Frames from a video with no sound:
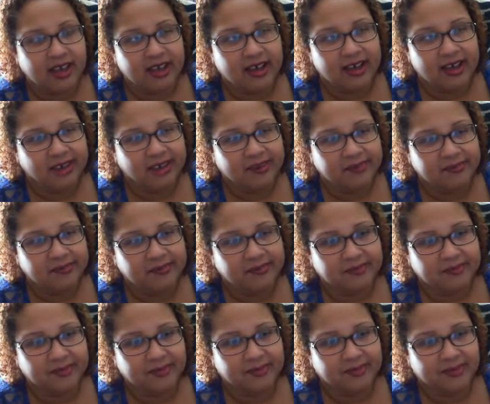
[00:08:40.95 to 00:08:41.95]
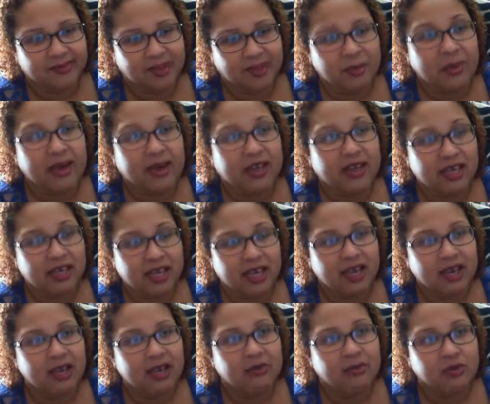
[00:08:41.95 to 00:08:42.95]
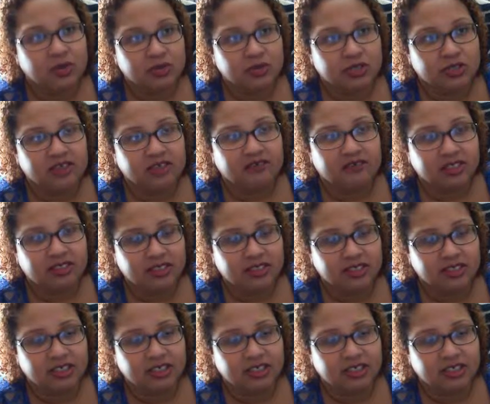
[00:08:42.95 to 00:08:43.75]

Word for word: um, but I, I am most definitely